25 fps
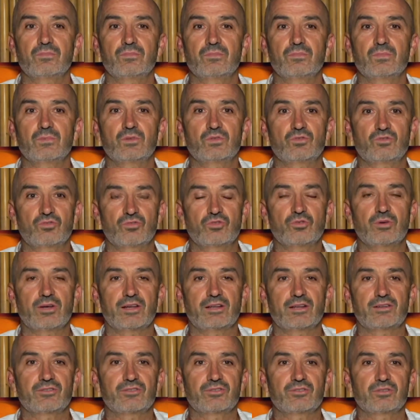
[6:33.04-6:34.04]
The true
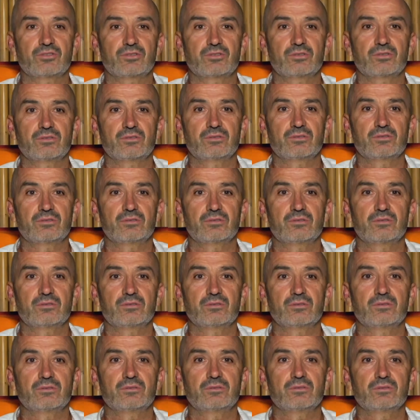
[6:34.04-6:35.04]
artist.
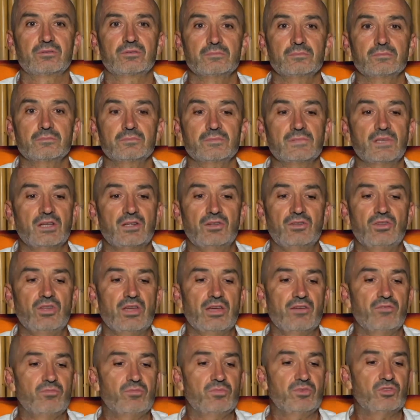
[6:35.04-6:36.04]
And you
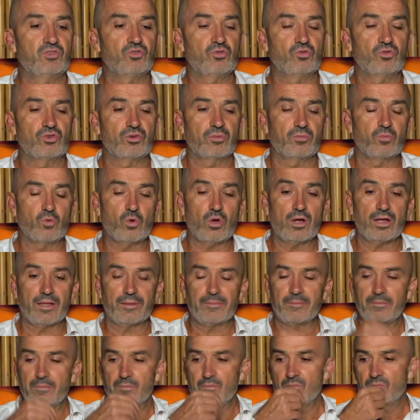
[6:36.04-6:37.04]
haven't been taught it. Why?
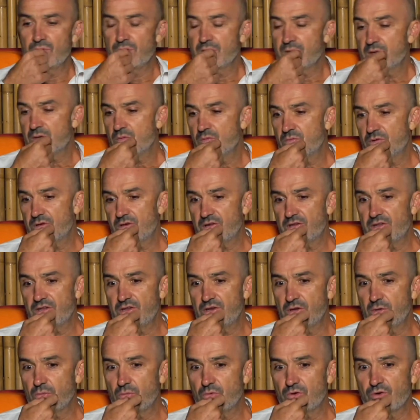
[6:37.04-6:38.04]
You
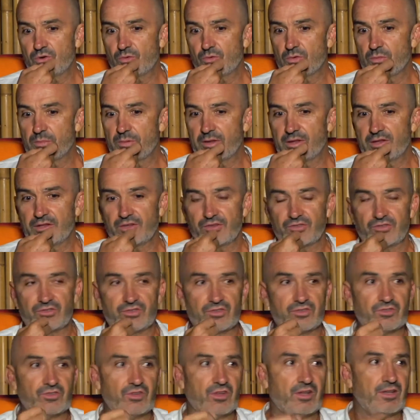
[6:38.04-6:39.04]
don't want a rebellious
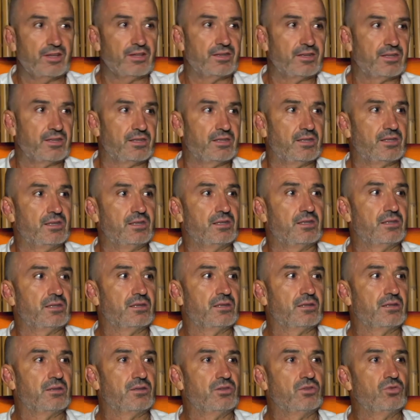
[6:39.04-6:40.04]
society.
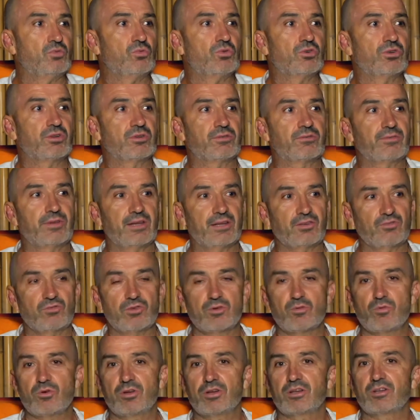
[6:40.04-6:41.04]
You want a factory
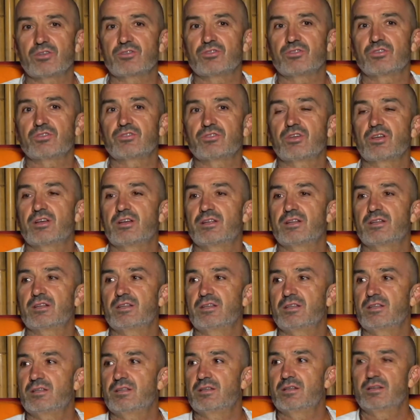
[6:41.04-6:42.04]
worker
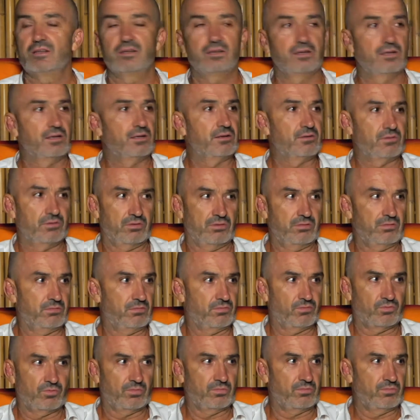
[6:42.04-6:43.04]
society.
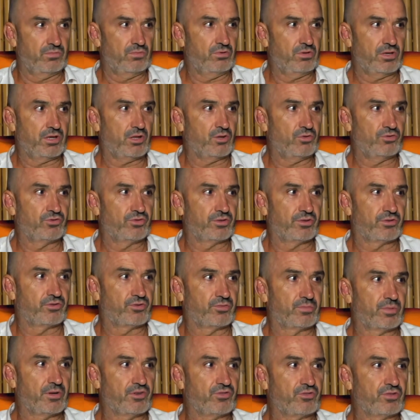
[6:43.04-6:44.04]
Your culture
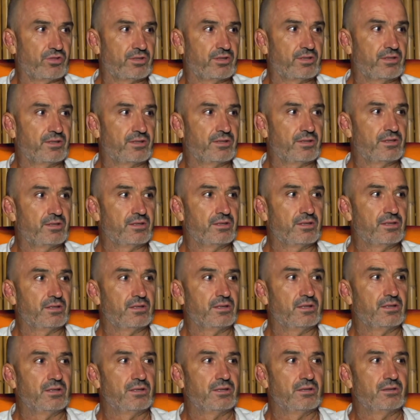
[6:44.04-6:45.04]
especially.
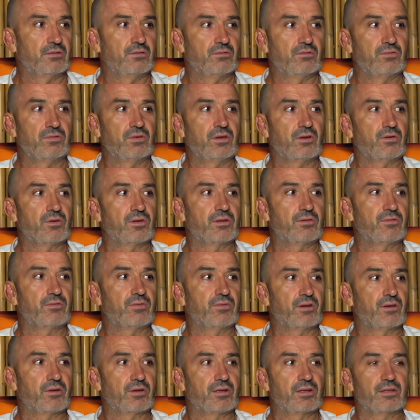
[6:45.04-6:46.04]
Very,
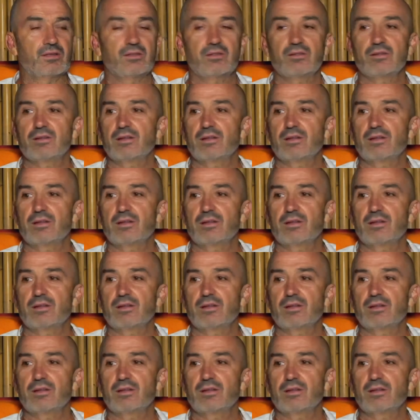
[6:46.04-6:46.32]
very...